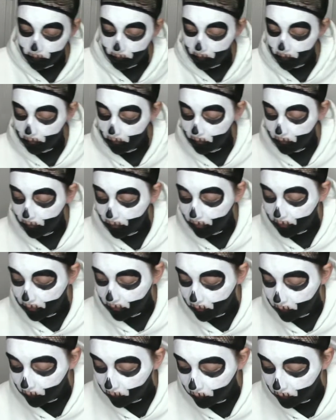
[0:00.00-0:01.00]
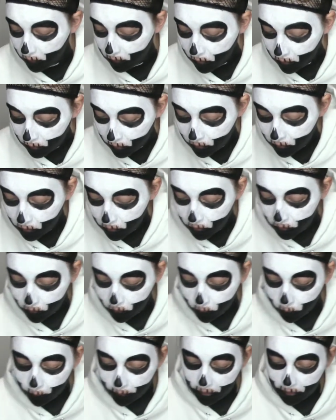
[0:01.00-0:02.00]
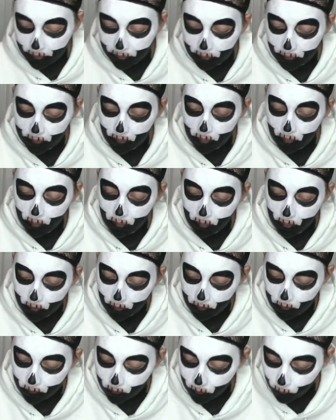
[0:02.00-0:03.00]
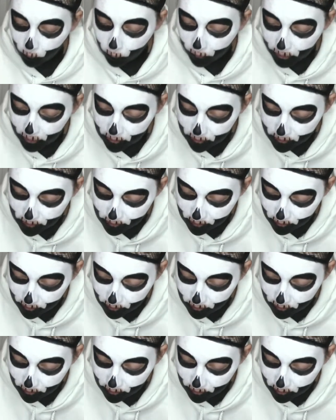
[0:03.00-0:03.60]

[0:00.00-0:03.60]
And now with the white,